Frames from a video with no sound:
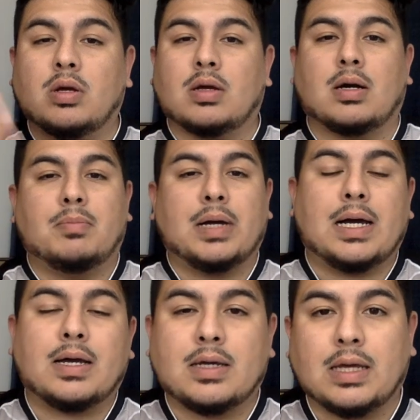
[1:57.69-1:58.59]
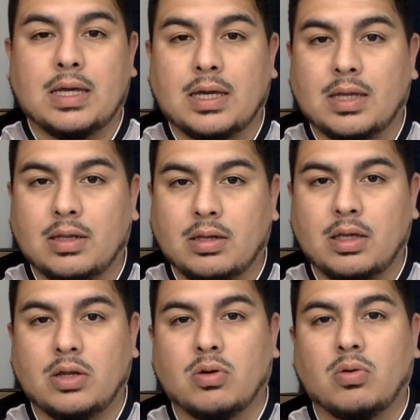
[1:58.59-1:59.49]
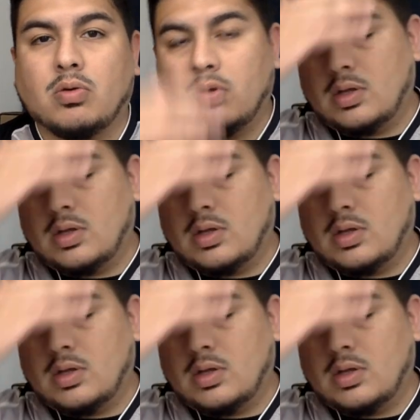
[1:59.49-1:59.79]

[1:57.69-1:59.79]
come back and, you know,